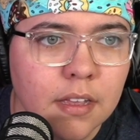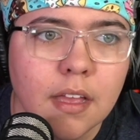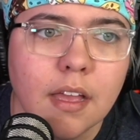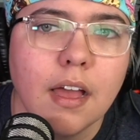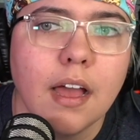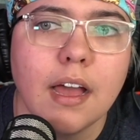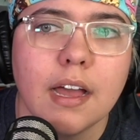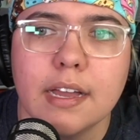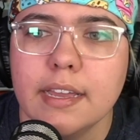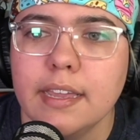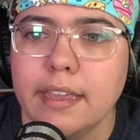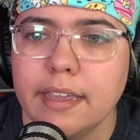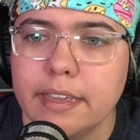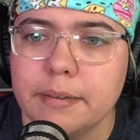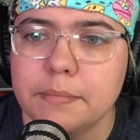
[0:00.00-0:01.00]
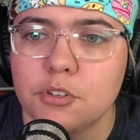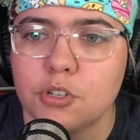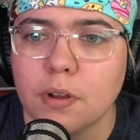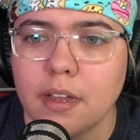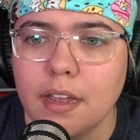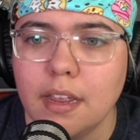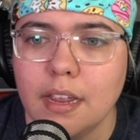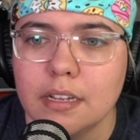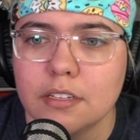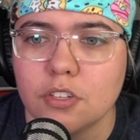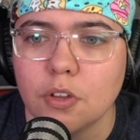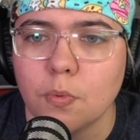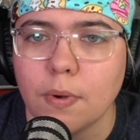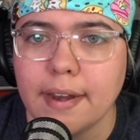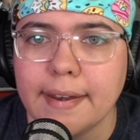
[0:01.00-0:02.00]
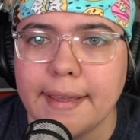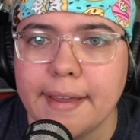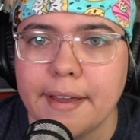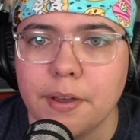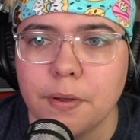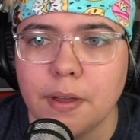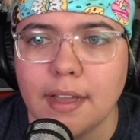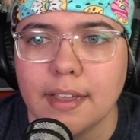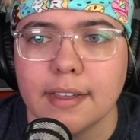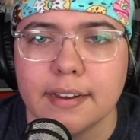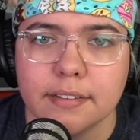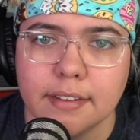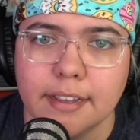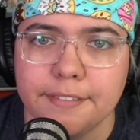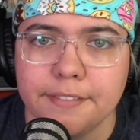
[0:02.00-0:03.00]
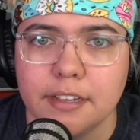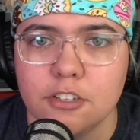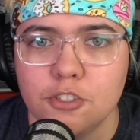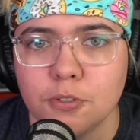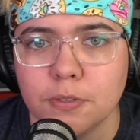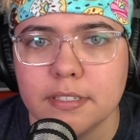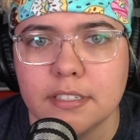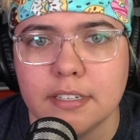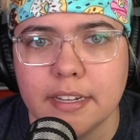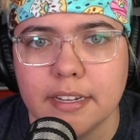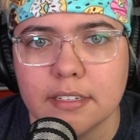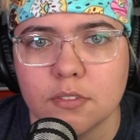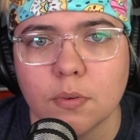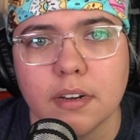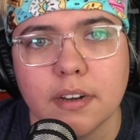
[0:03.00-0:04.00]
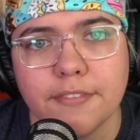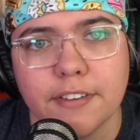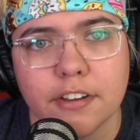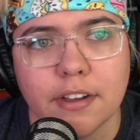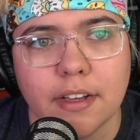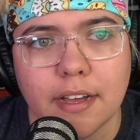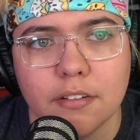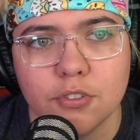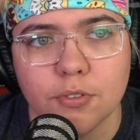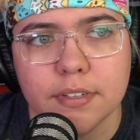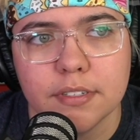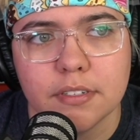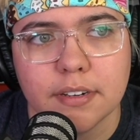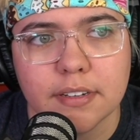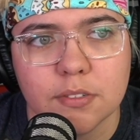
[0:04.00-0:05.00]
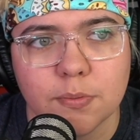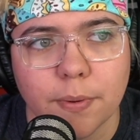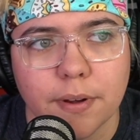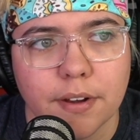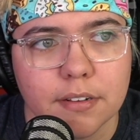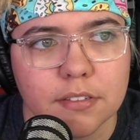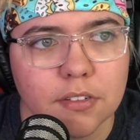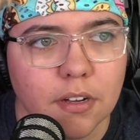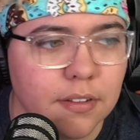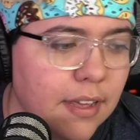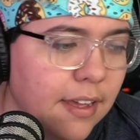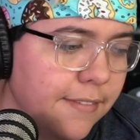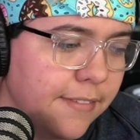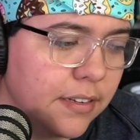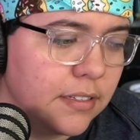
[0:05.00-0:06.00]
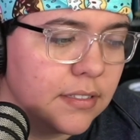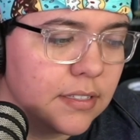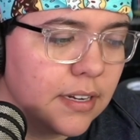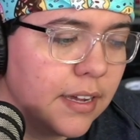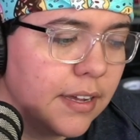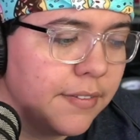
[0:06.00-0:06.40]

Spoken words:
so right now I kind of left at joysticks. We're gonna figure out how joysticks works, all that fun stuff.